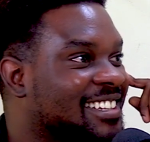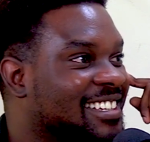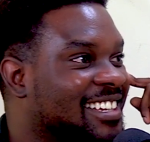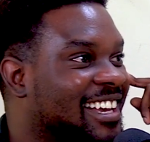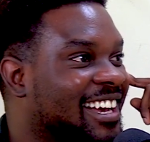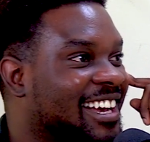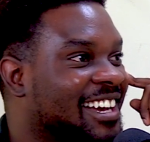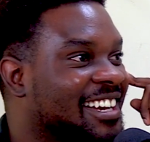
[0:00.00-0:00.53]

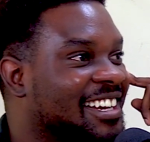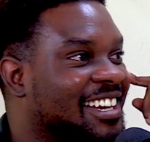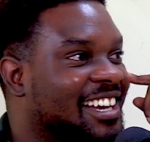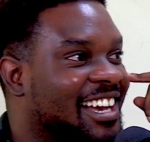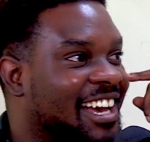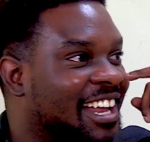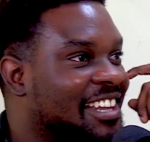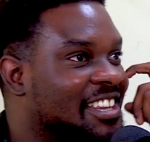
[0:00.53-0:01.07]
Yeah.
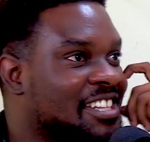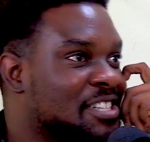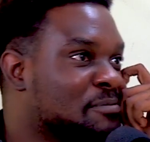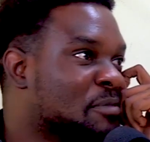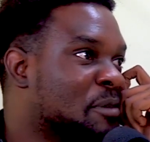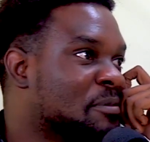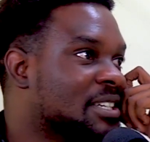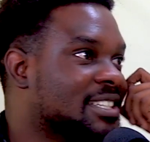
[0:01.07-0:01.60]
And I think
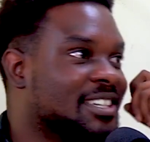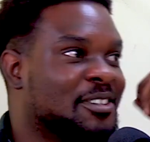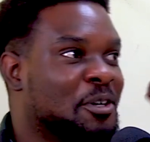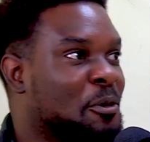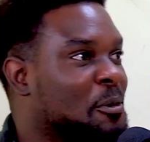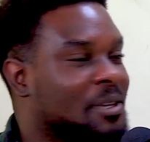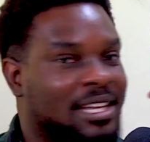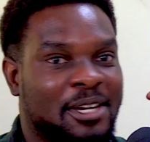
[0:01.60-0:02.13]
Zimbabwe in
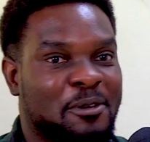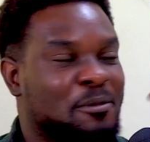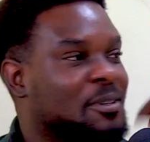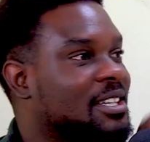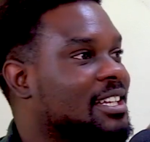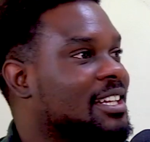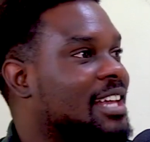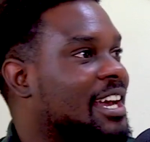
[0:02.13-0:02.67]
general we're like
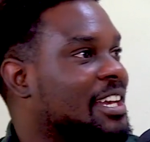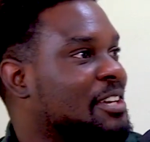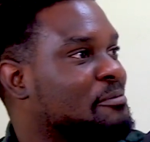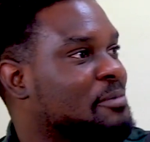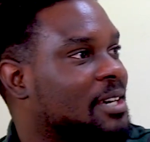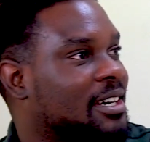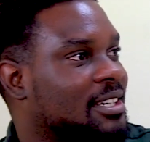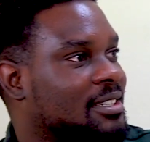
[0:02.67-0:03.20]
really lagging
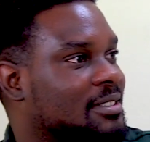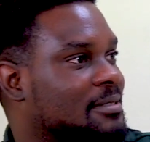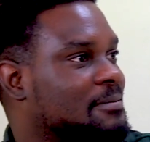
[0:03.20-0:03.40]
behind.